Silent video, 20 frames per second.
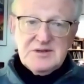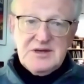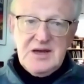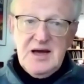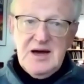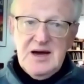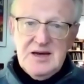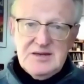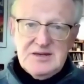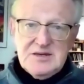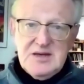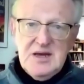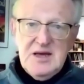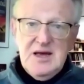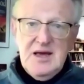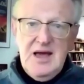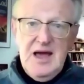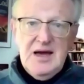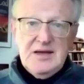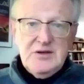guys
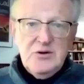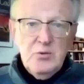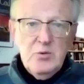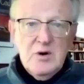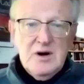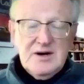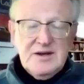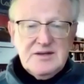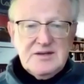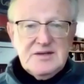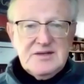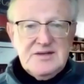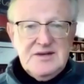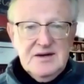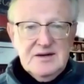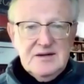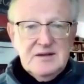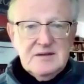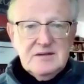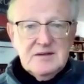and you wanted to
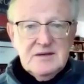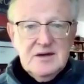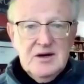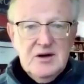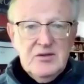tell